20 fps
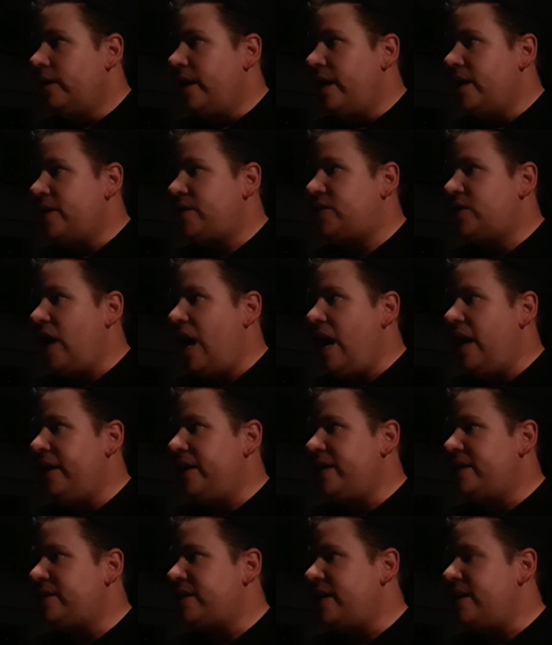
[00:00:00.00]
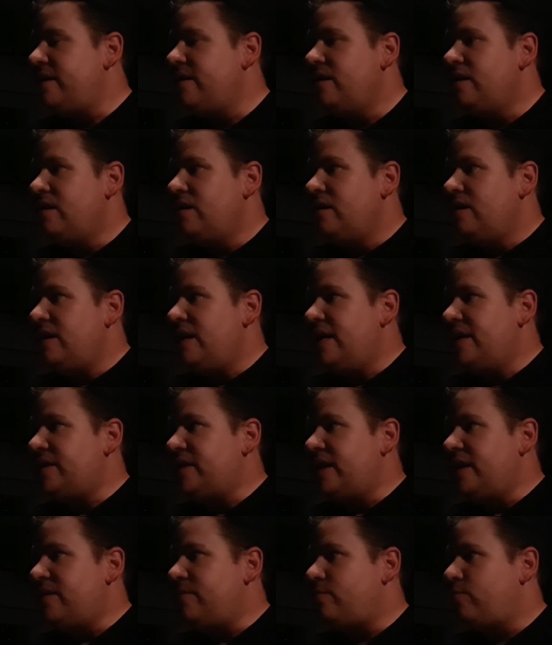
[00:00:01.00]
Assad is a
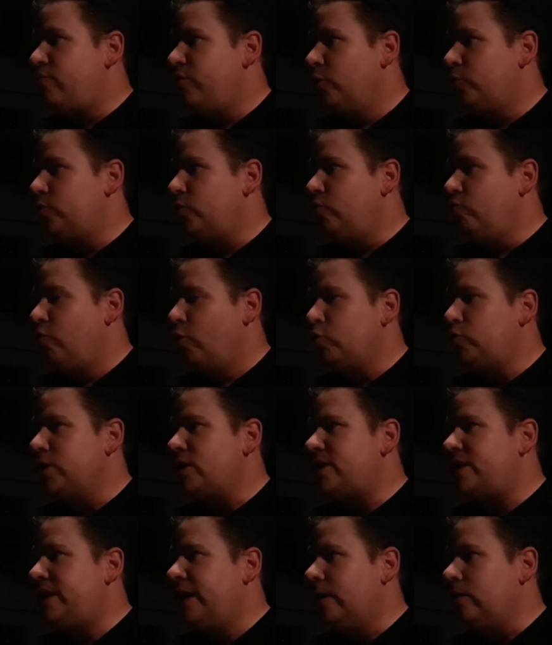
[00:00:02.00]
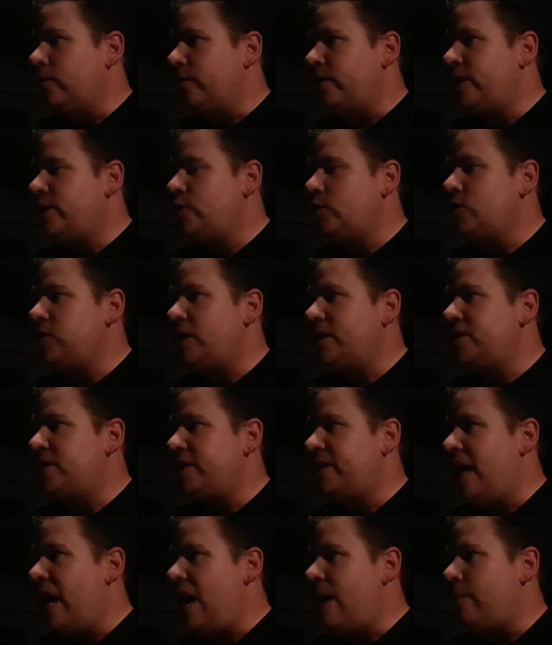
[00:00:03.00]
ruthless killer. He's just like
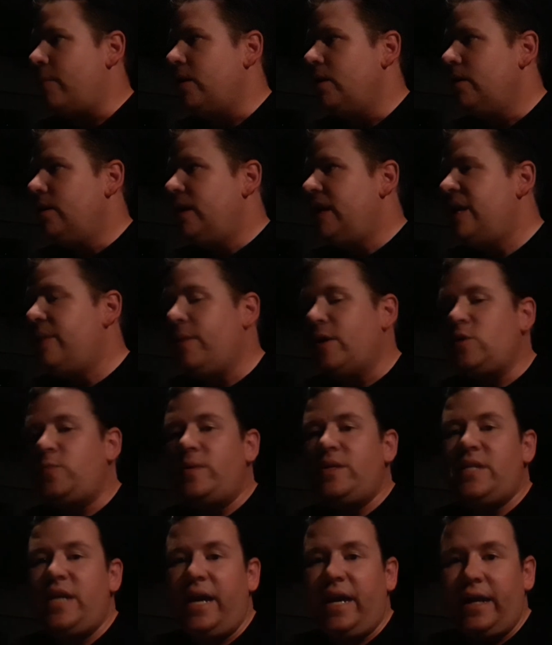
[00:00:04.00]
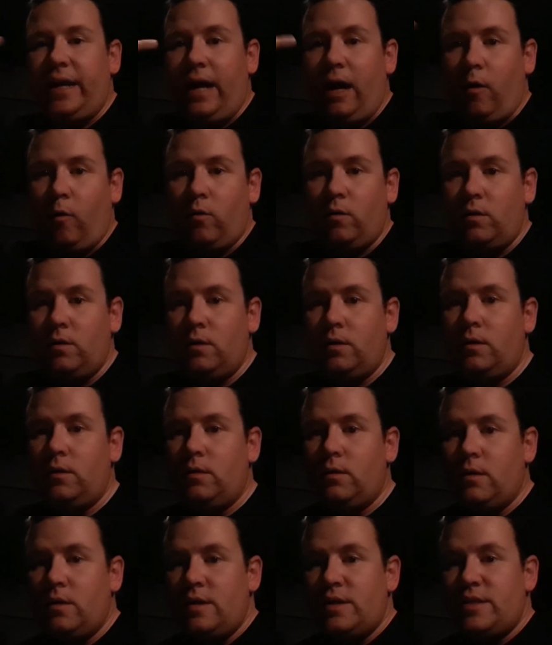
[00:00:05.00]
Saddam. He must be taken out.
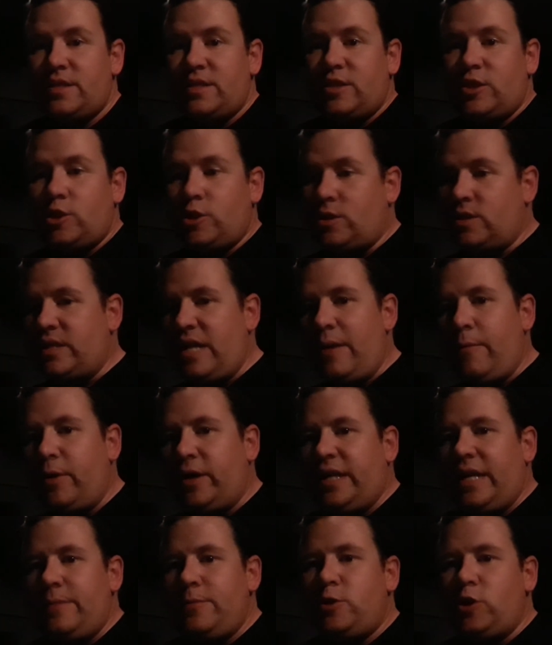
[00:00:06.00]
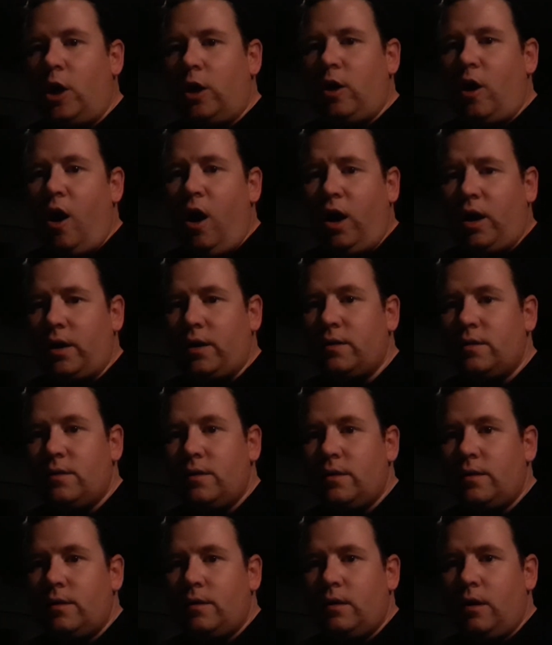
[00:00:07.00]
Same with Kim Jong-un.
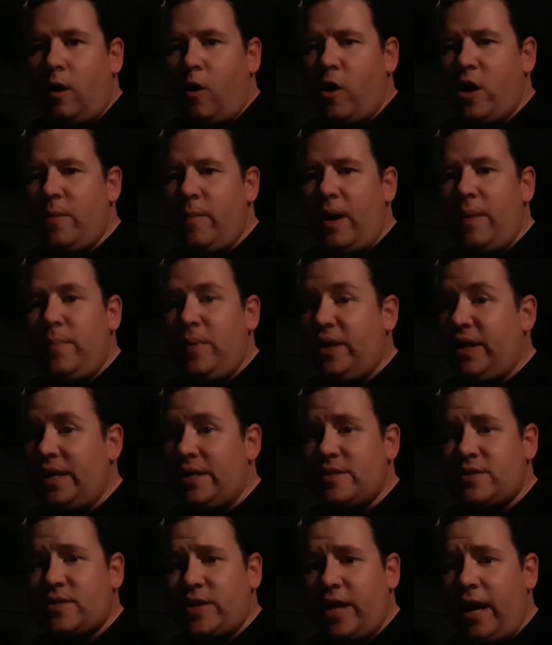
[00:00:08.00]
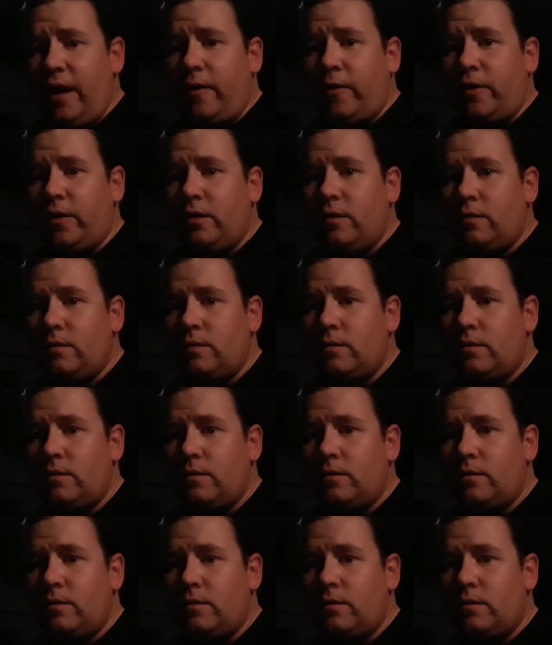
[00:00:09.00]
Oh, he might be getting scared,